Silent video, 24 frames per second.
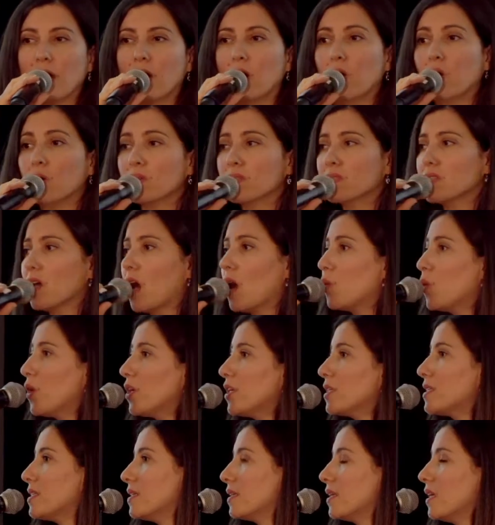Also, I
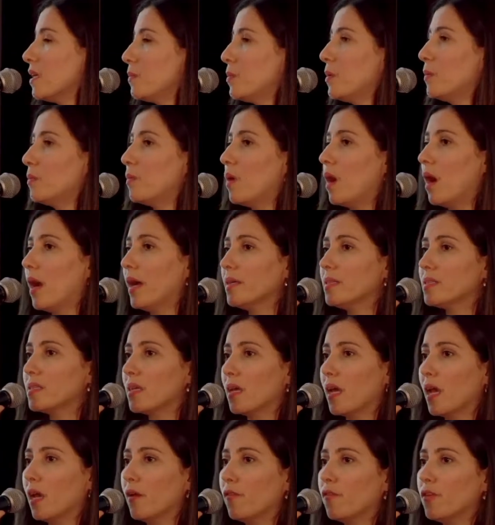want you to keep in mind,
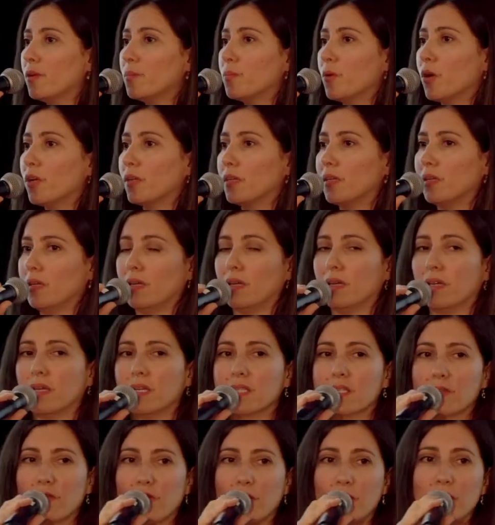everybody here
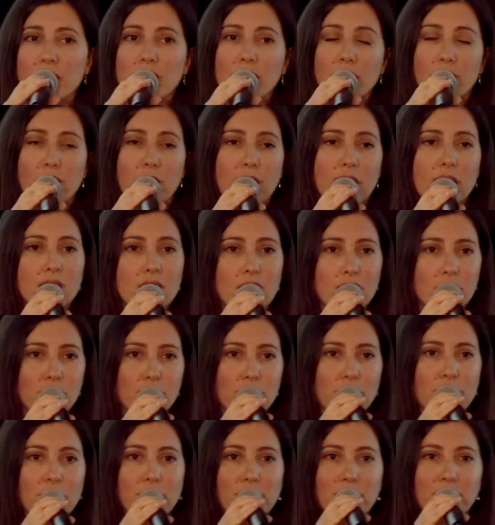is from a different
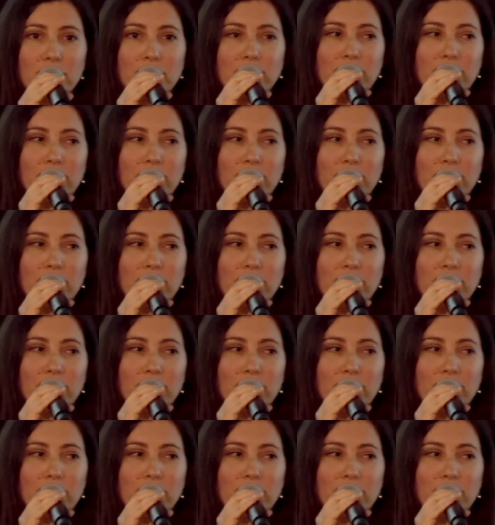industry.